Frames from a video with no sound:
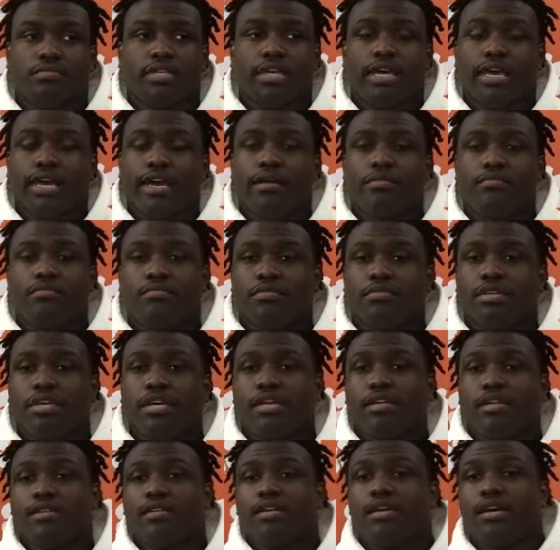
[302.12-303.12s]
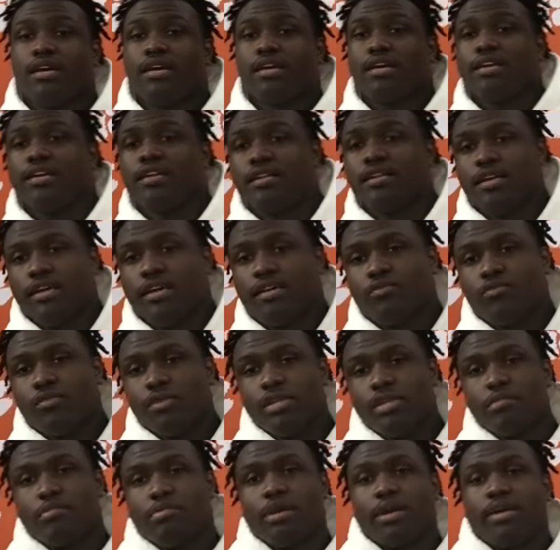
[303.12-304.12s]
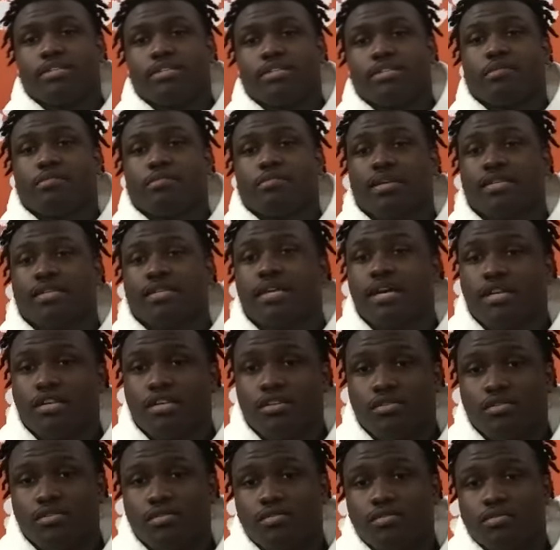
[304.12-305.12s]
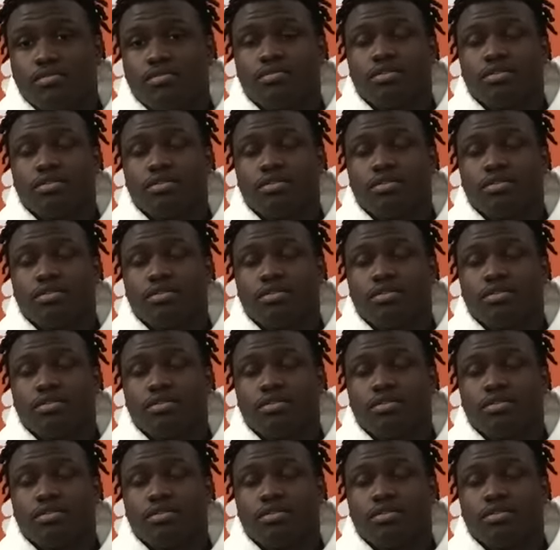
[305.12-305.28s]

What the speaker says: camp, it really brings the best out of you.